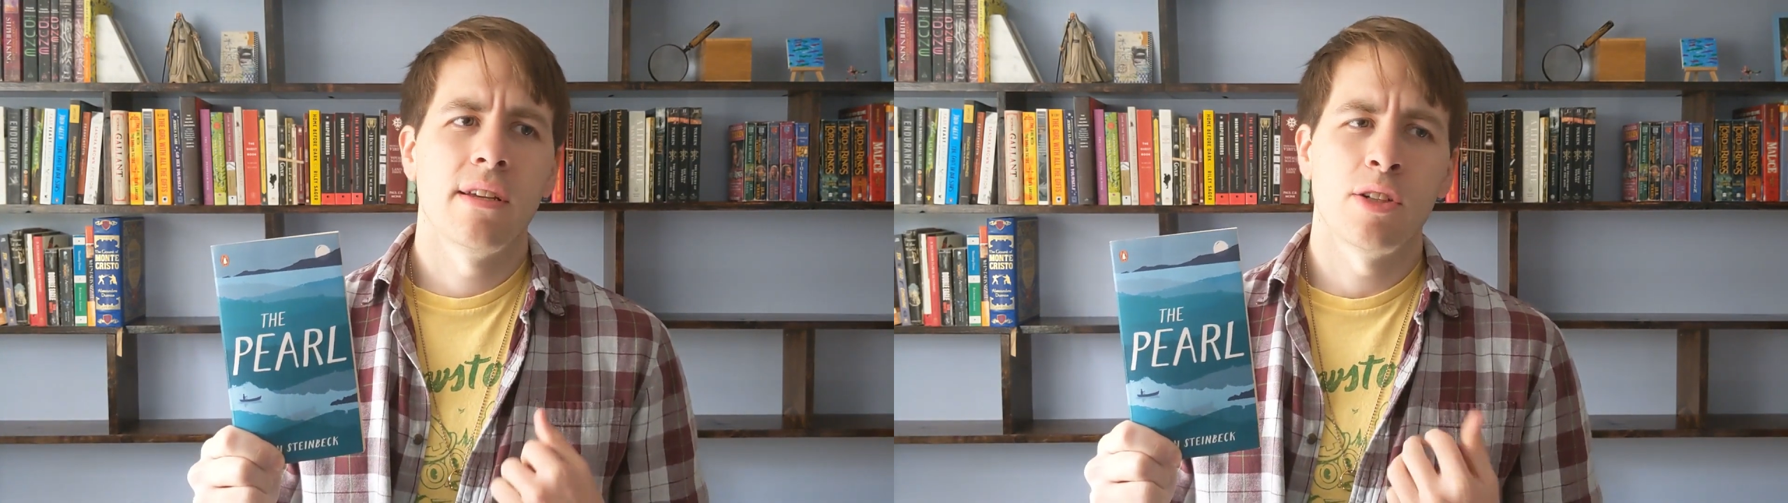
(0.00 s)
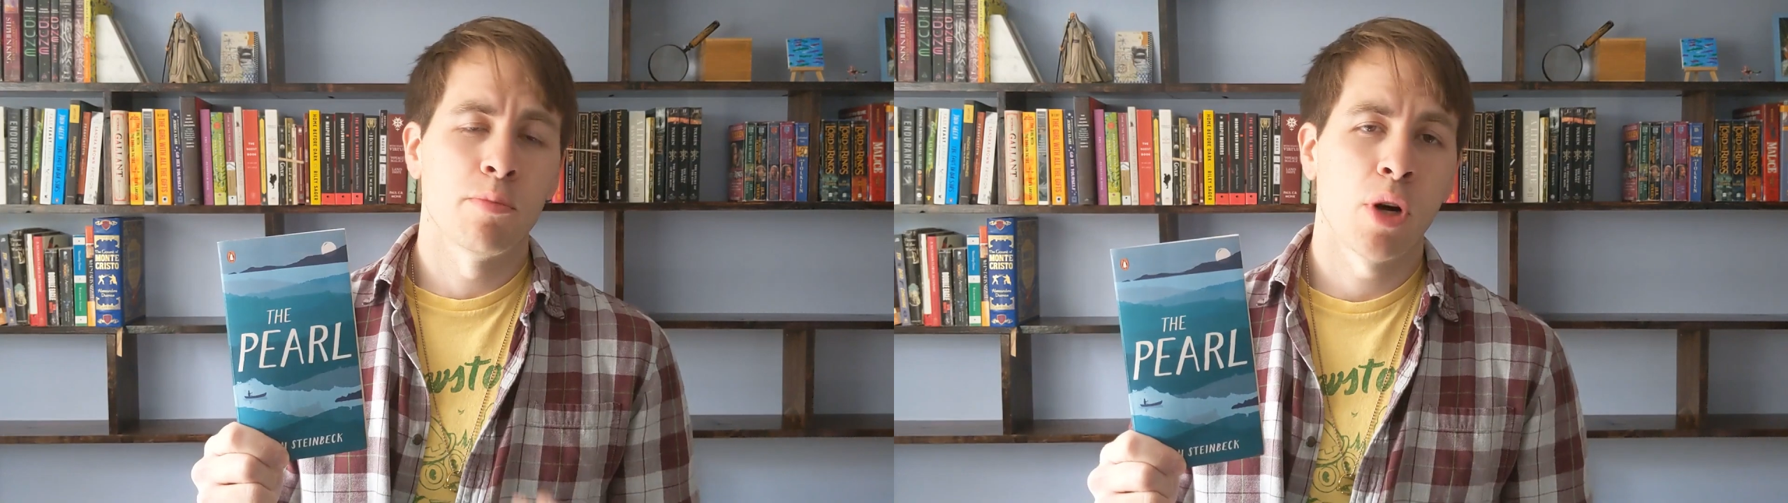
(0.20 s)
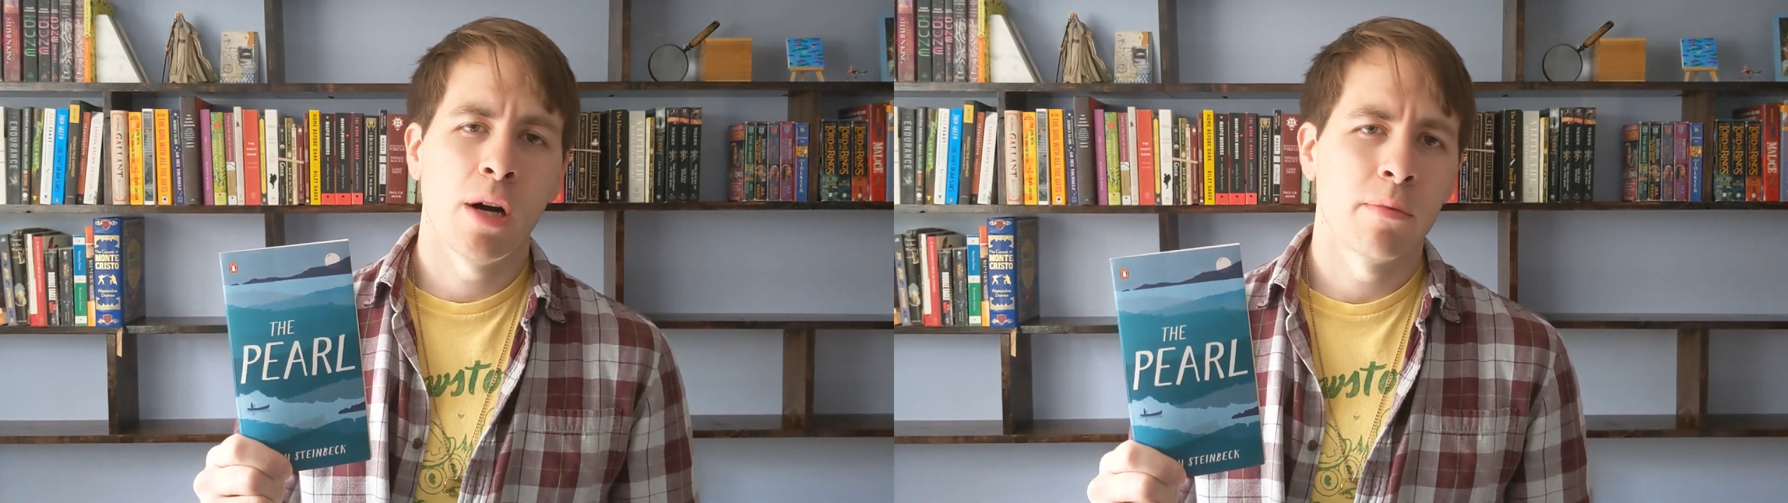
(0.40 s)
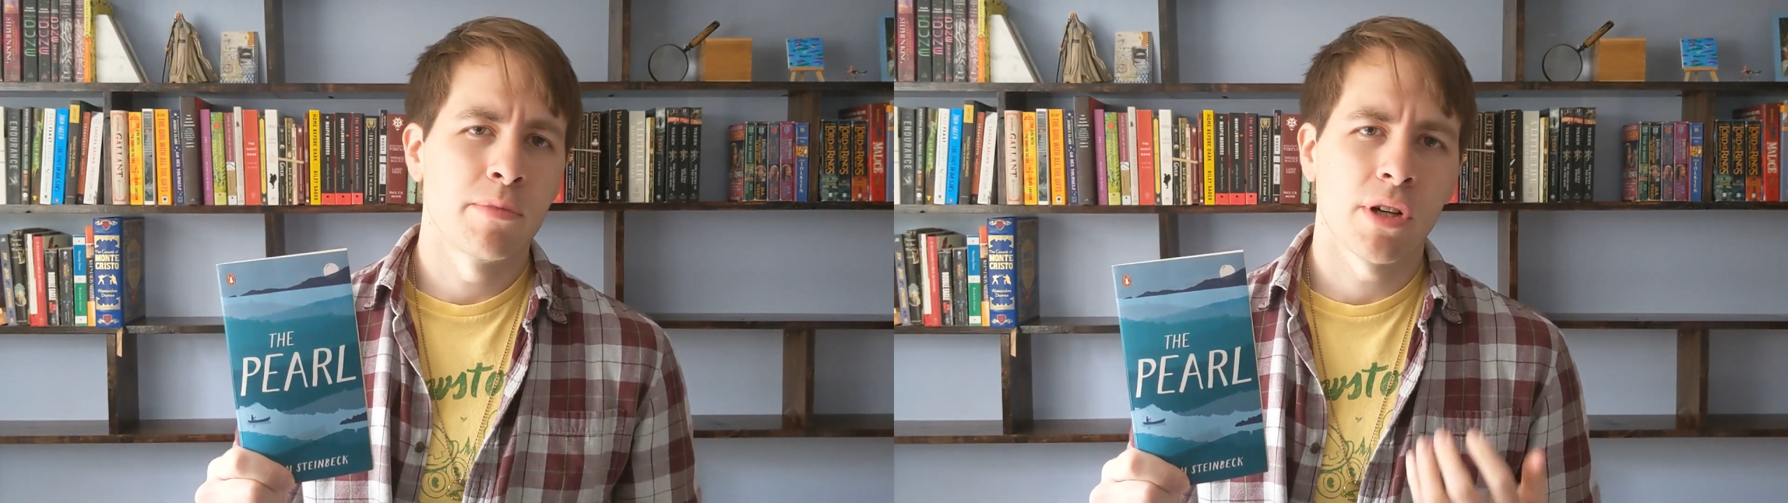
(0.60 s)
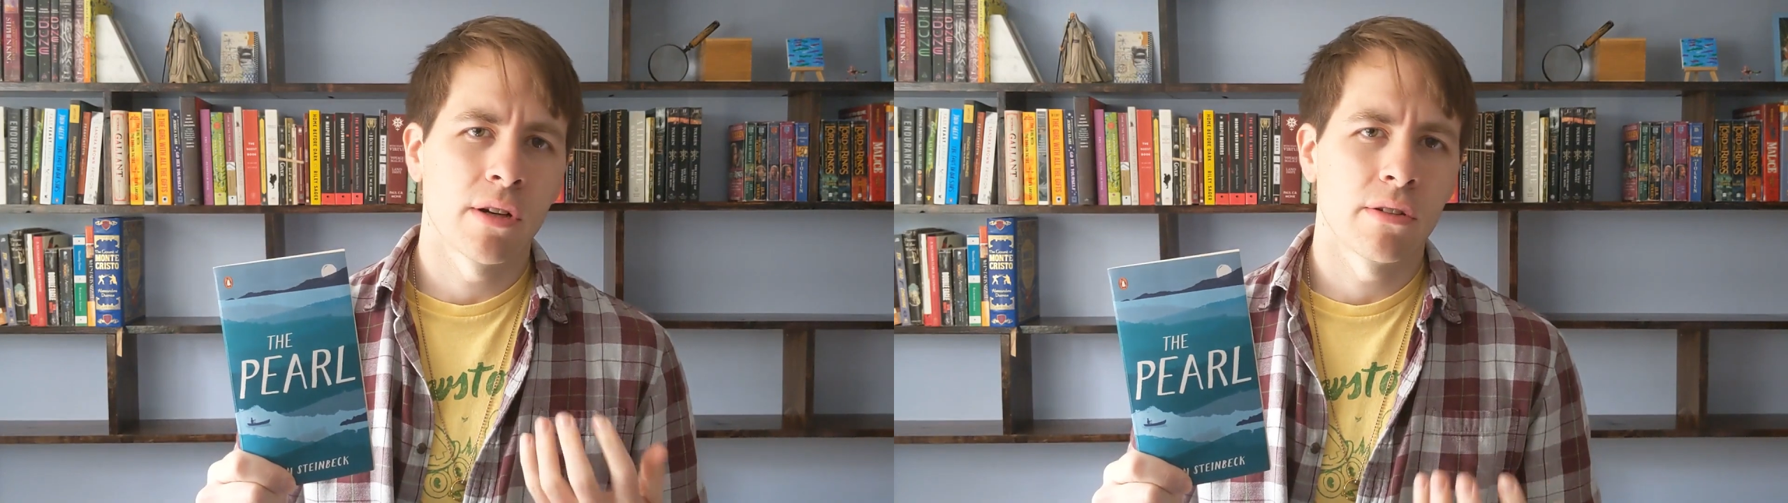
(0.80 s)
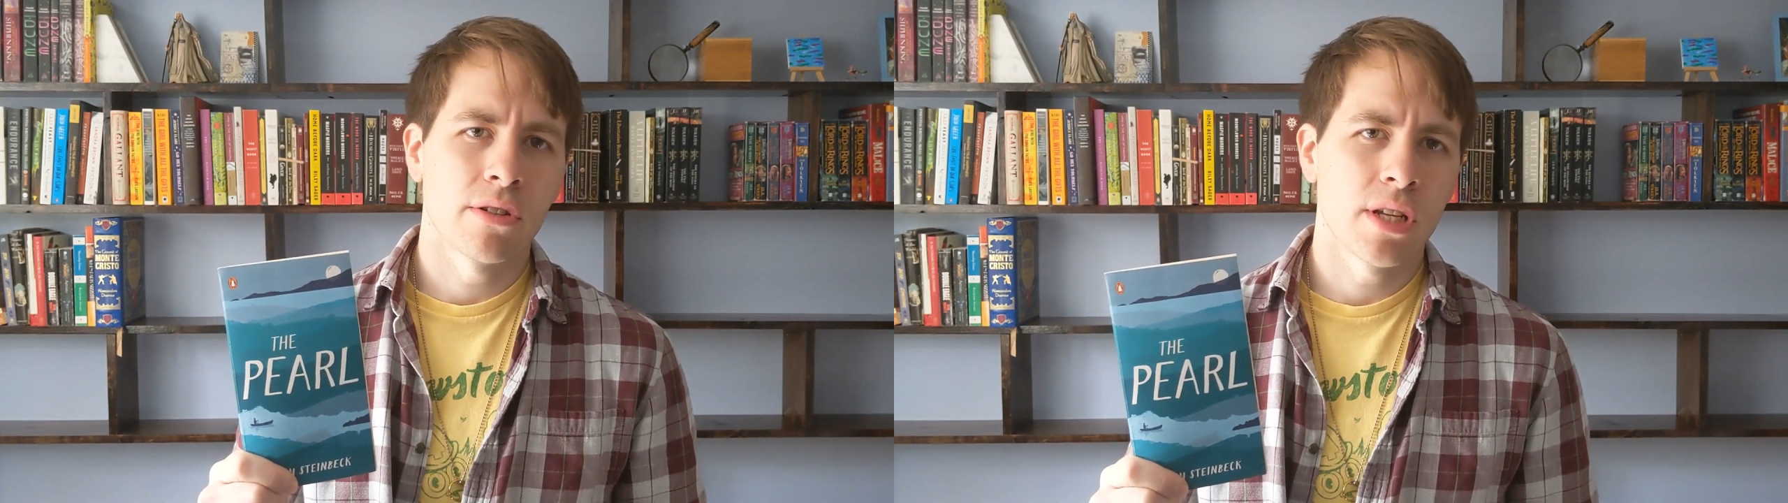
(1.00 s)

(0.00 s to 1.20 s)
your problems aren't